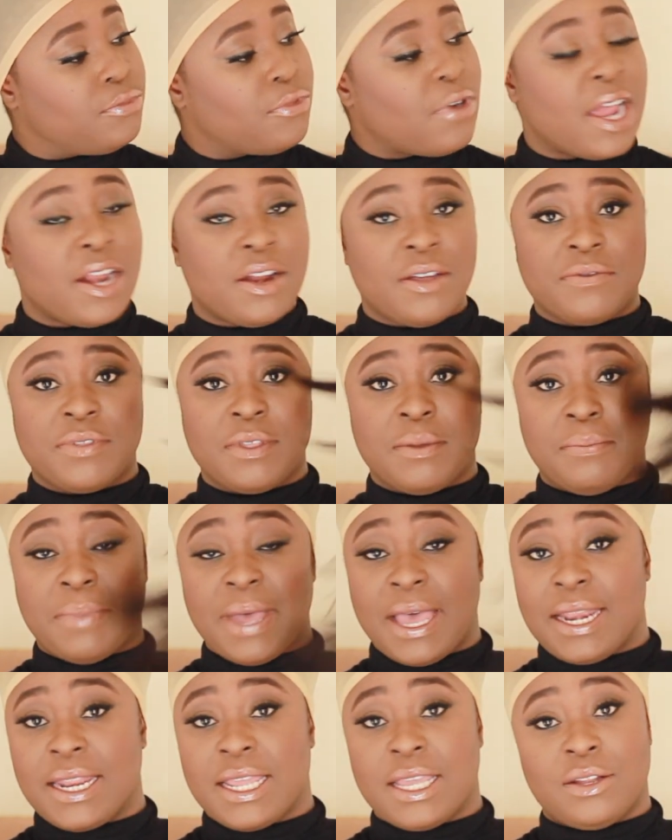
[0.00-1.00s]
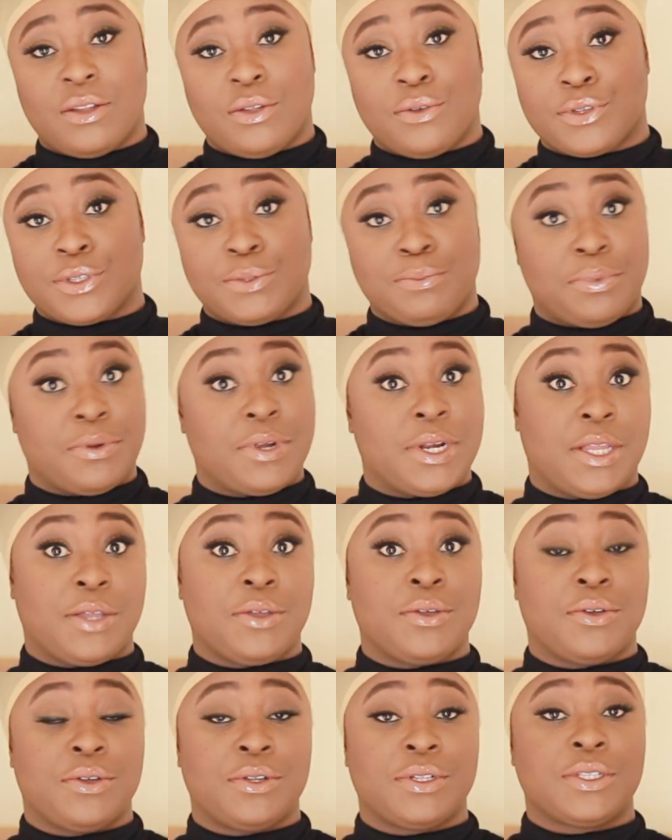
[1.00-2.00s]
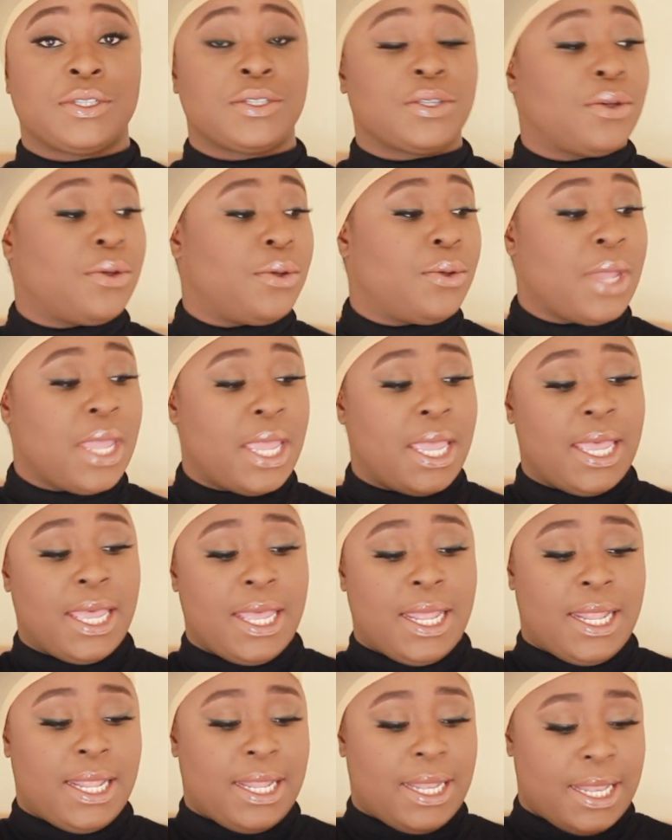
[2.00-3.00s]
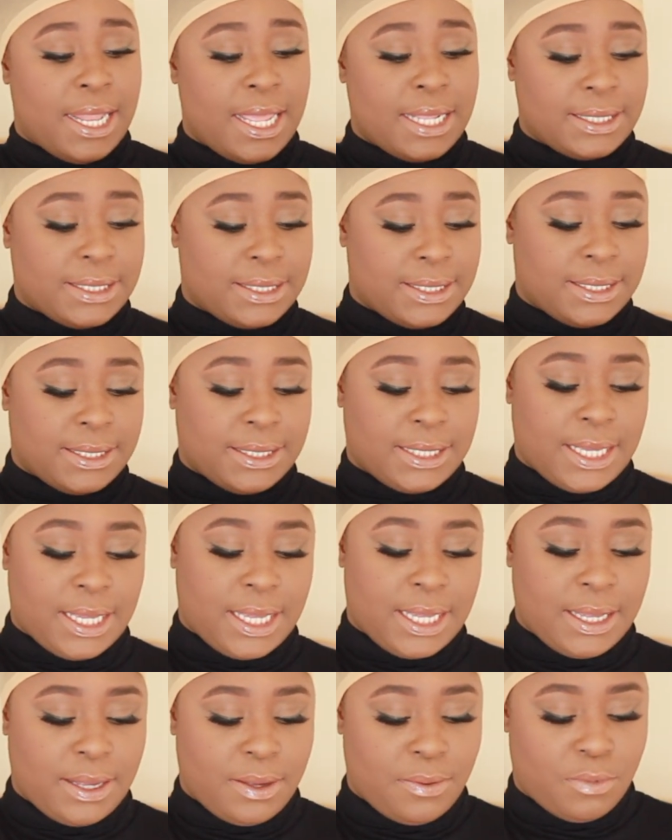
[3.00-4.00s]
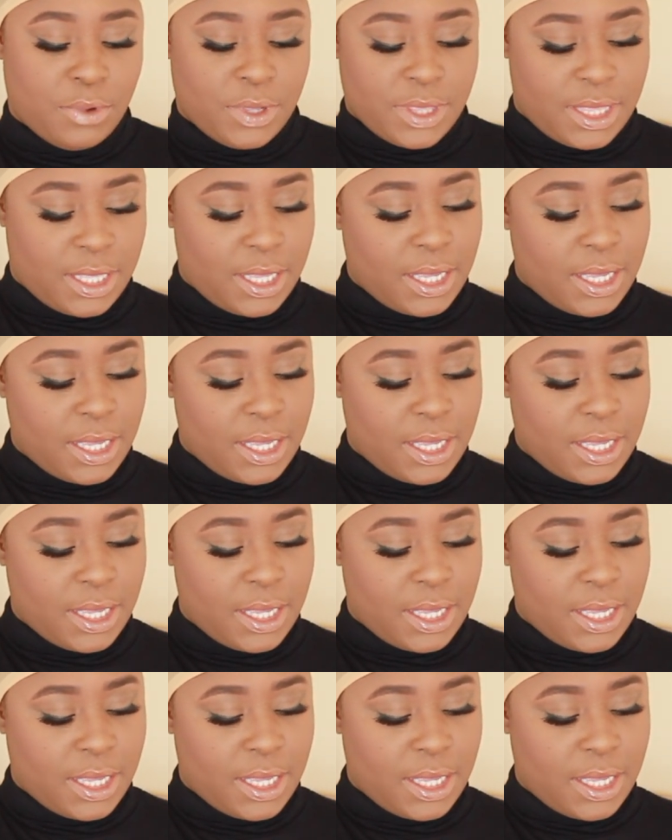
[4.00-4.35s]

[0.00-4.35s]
Right off the bat, it looks pretty good. So let's see what